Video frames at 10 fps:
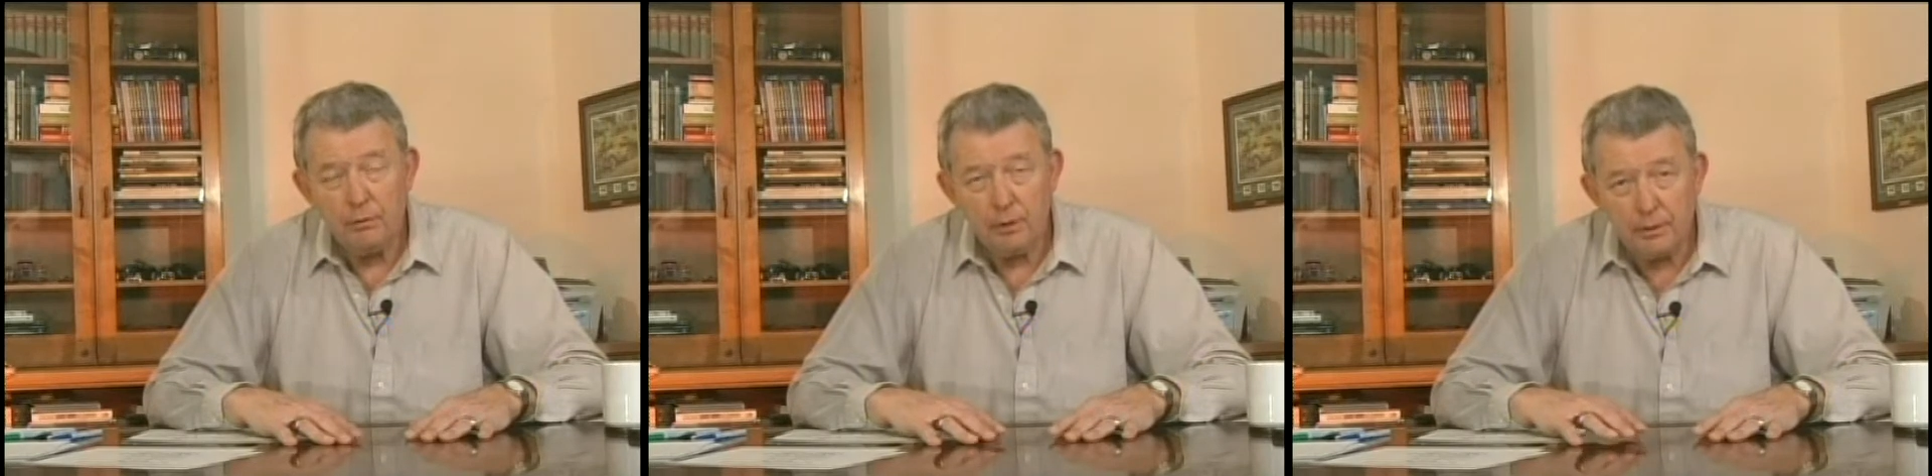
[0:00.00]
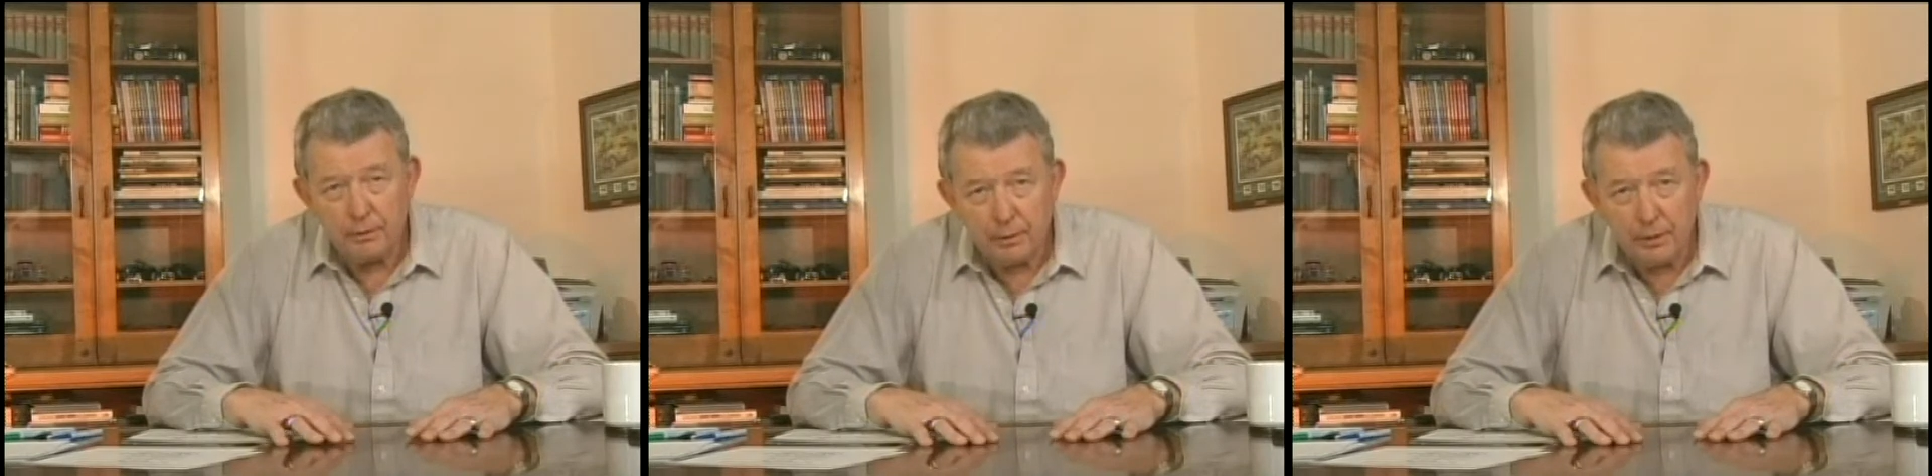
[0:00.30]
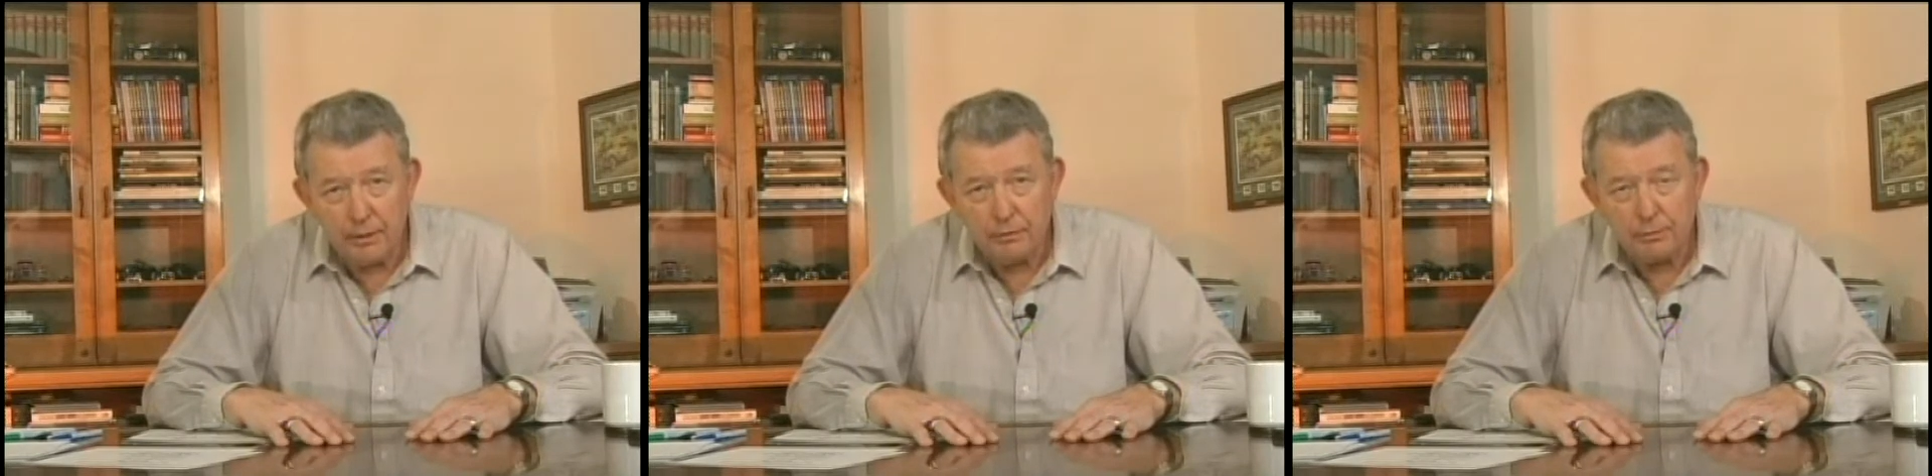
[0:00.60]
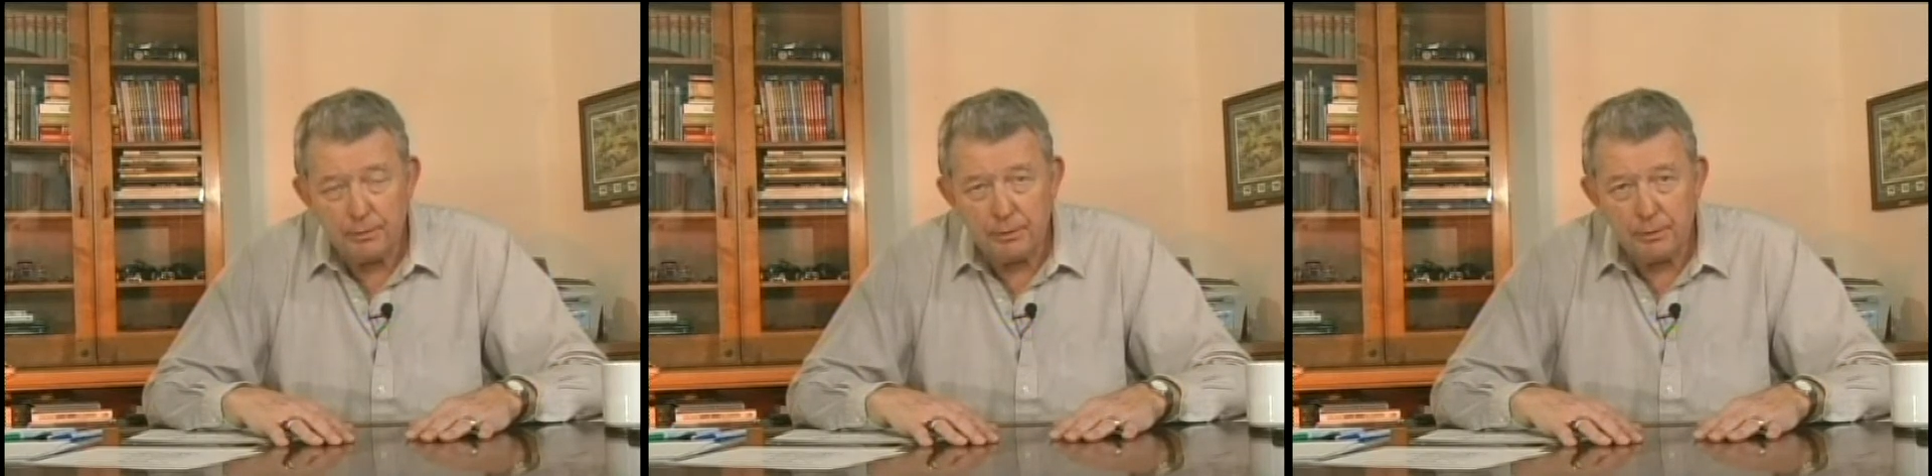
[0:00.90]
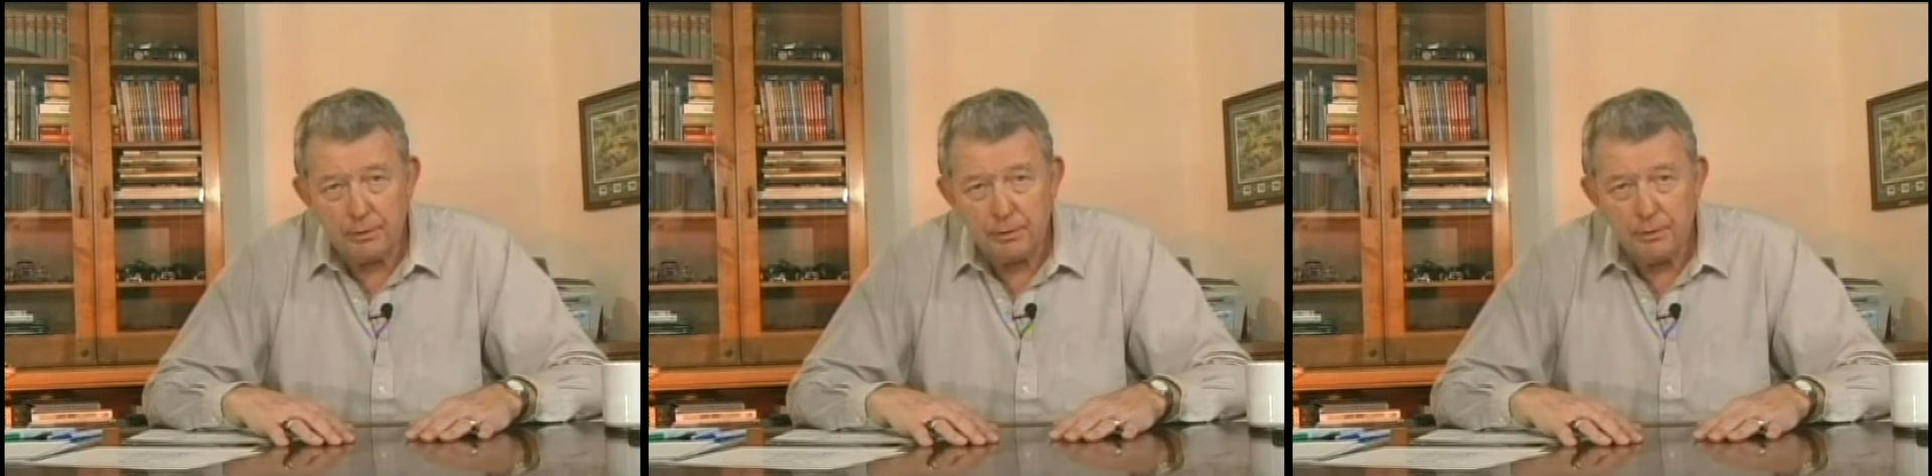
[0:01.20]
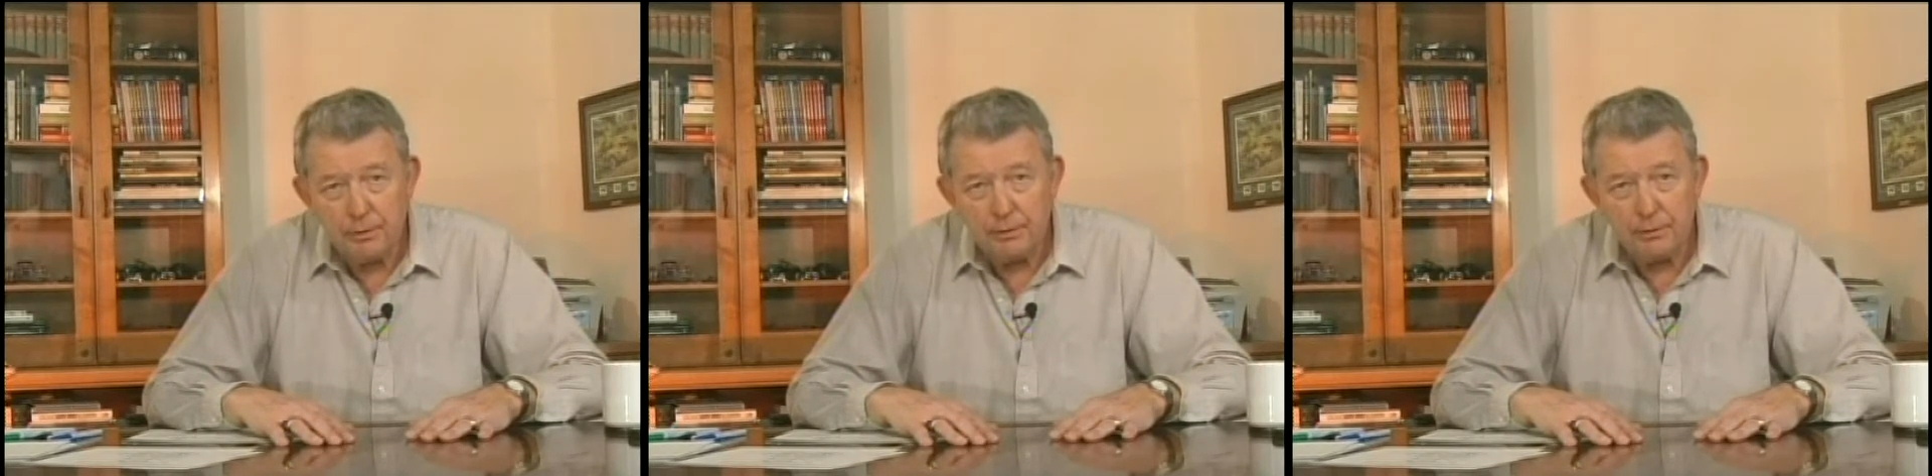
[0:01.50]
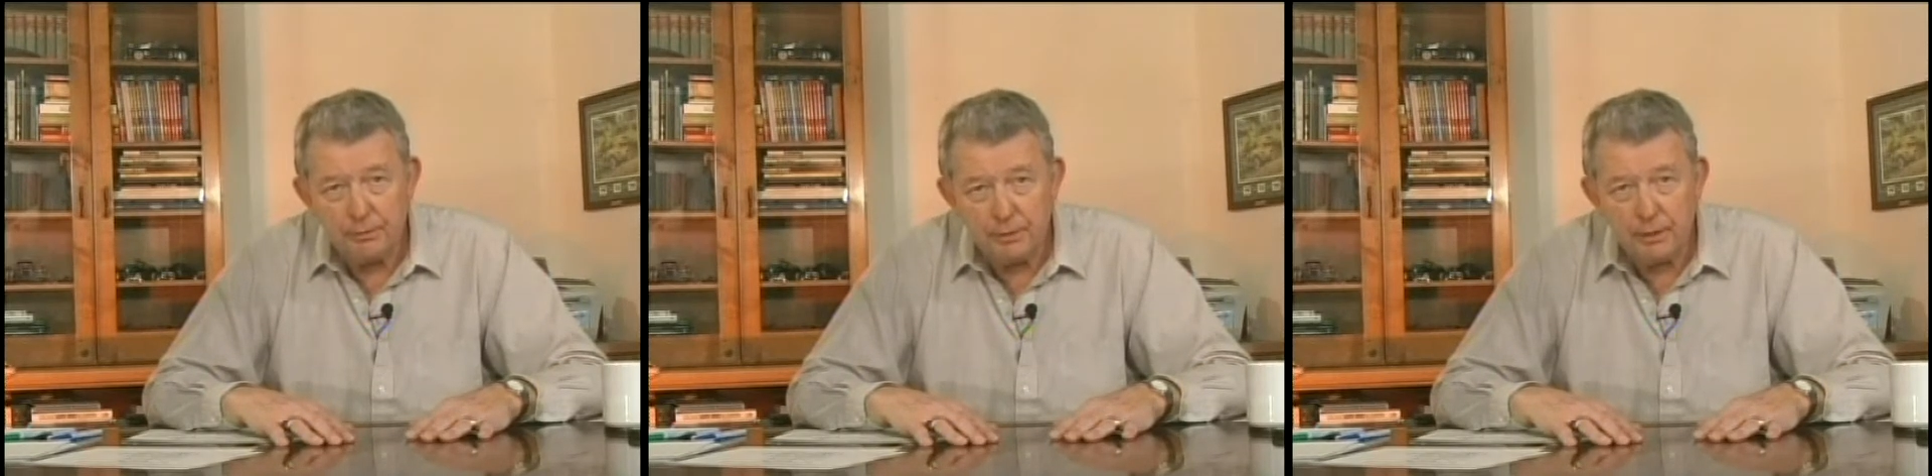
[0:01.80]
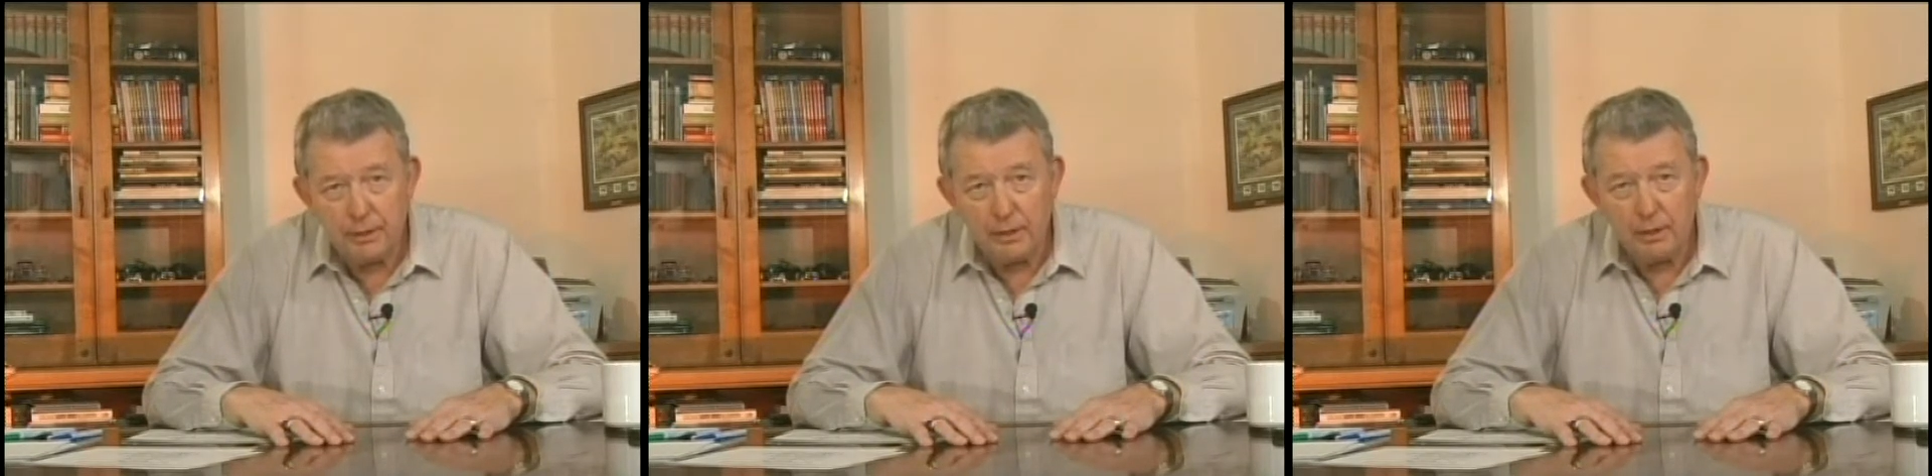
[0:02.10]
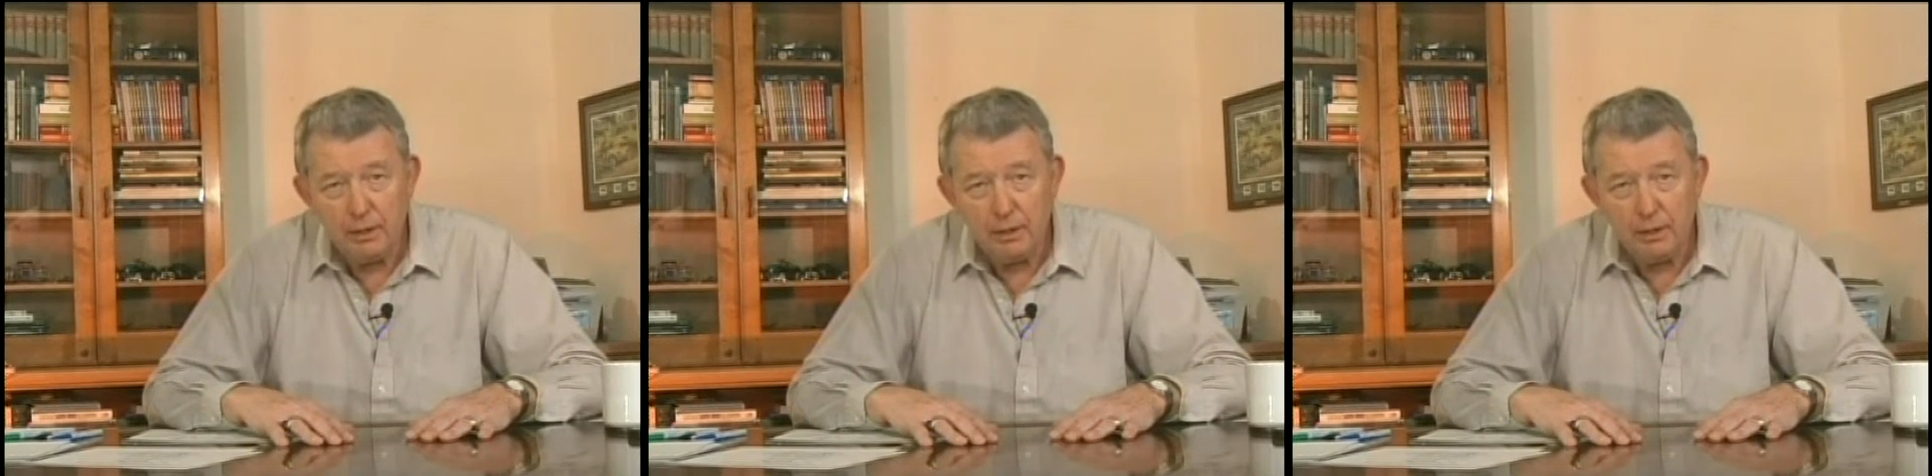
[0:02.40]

look at the customer to see